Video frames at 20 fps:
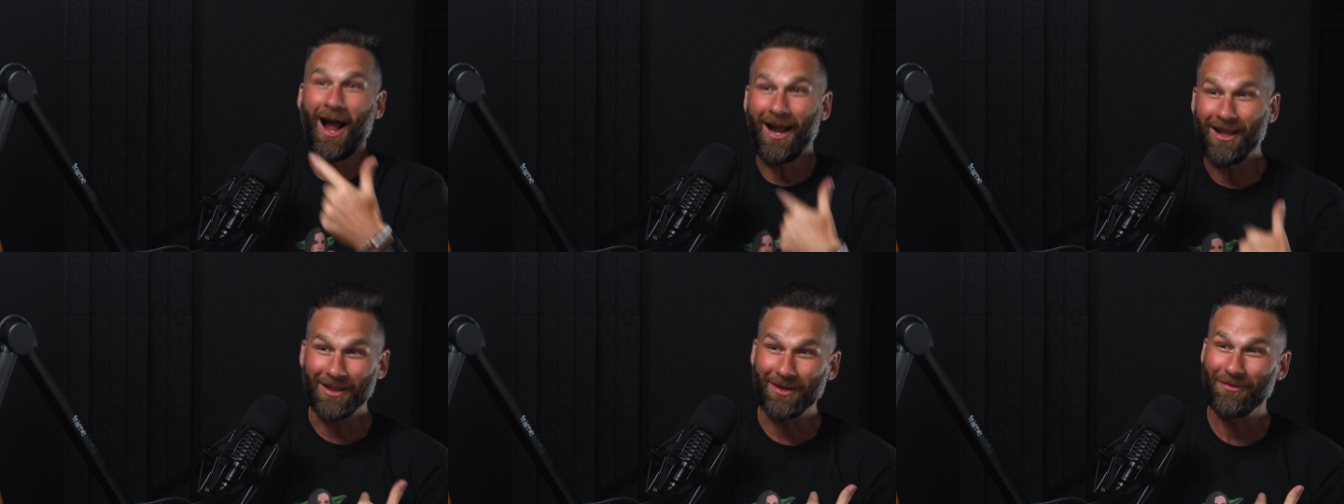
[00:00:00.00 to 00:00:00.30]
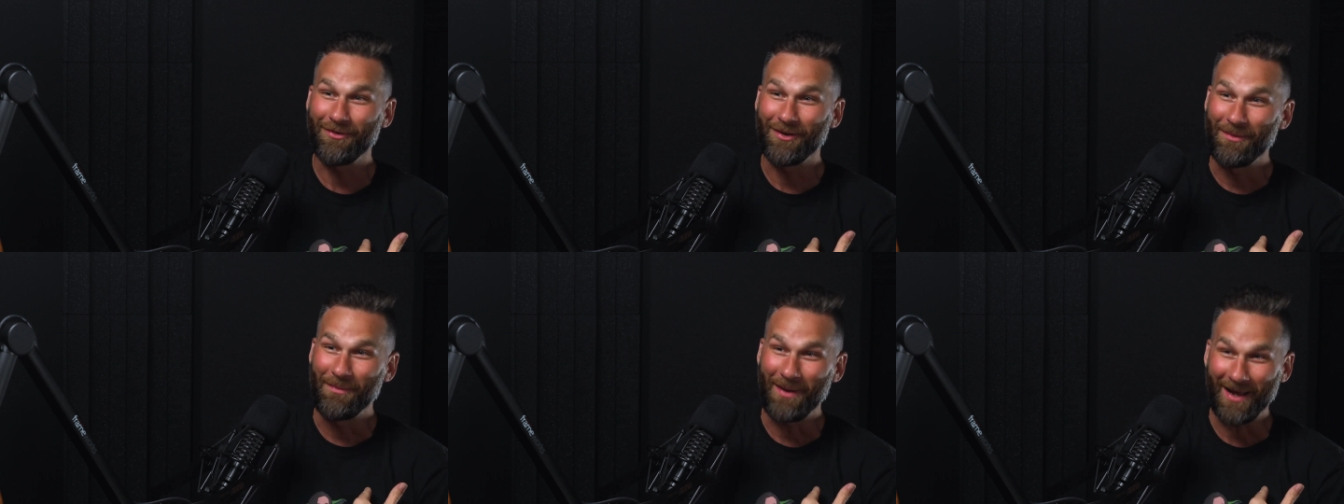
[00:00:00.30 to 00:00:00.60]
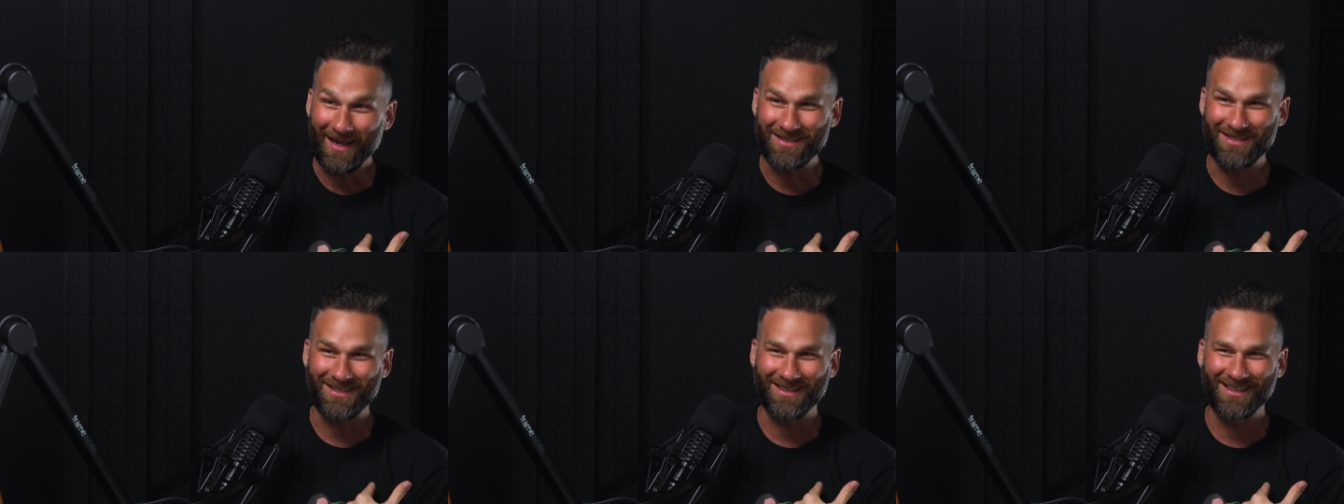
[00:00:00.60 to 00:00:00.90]
I live in a
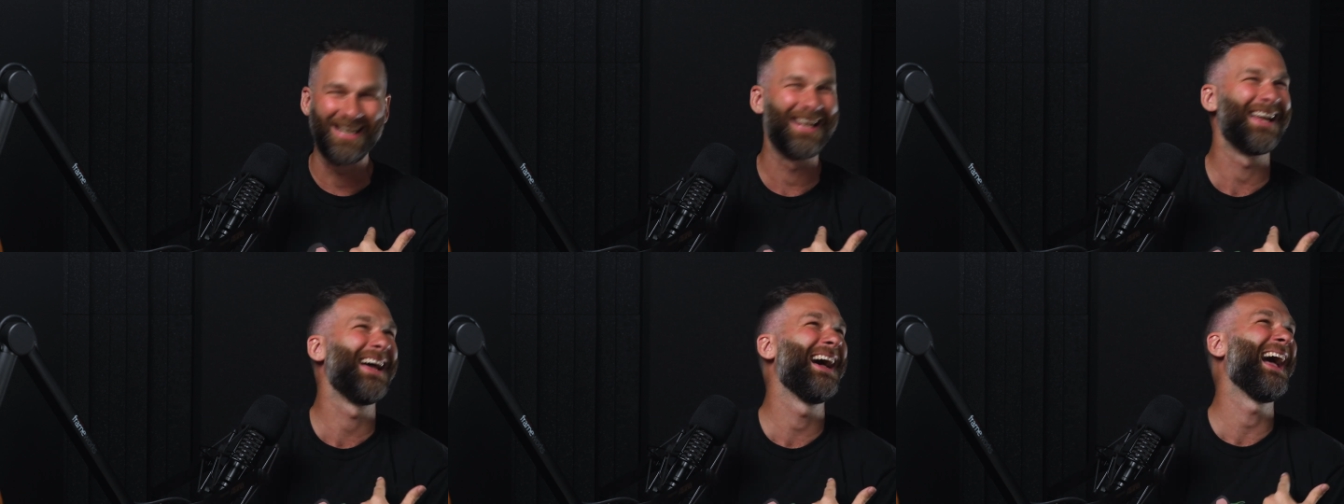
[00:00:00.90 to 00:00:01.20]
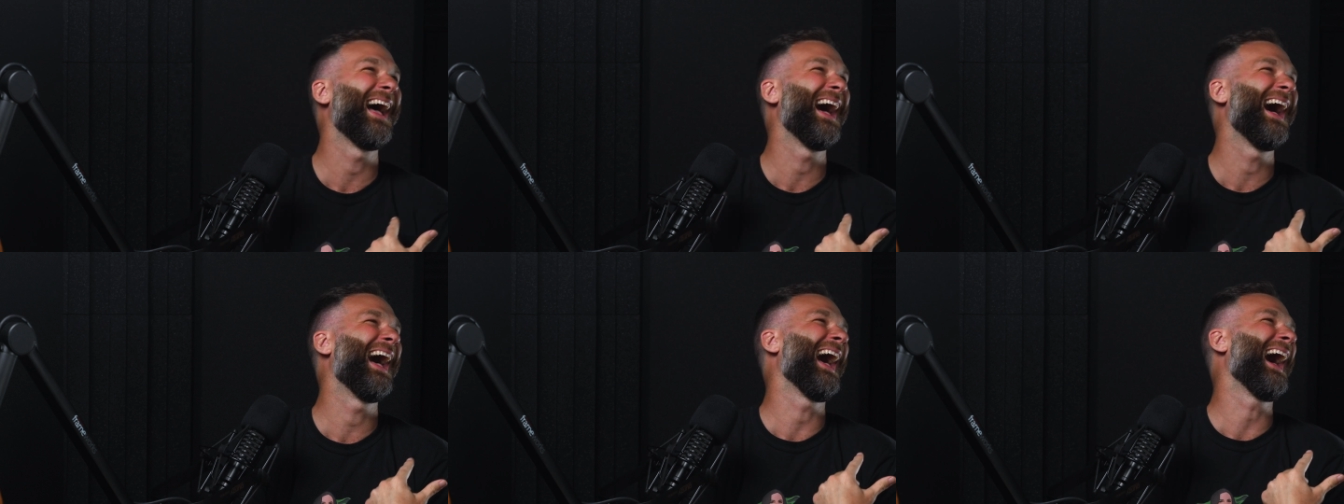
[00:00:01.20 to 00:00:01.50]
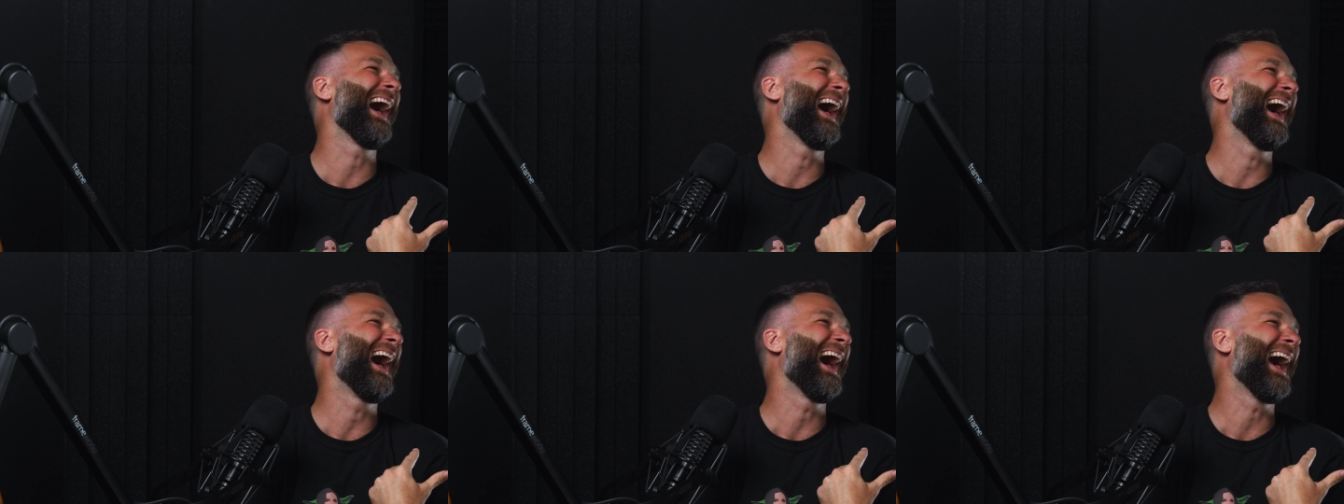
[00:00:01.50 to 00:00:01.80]
mansion. I live in a mansion.